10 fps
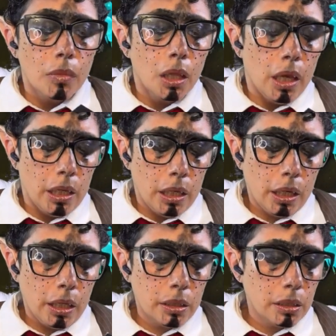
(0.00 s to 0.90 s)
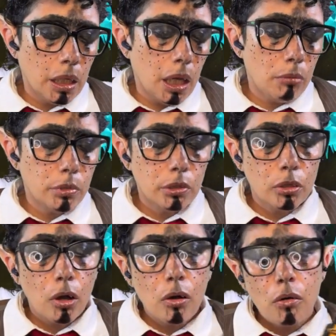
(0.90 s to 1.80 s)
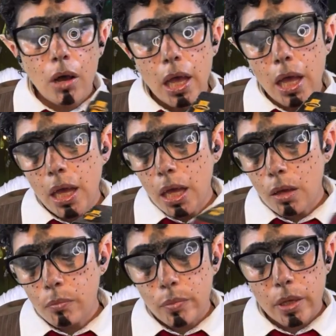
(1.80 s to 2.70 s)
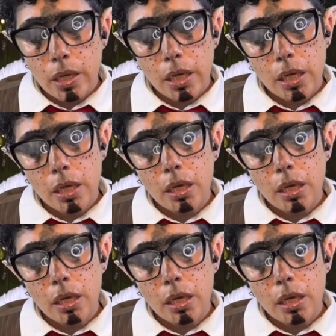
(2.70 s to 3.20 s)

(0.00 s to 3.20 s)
And I gotta say, I'm so happy.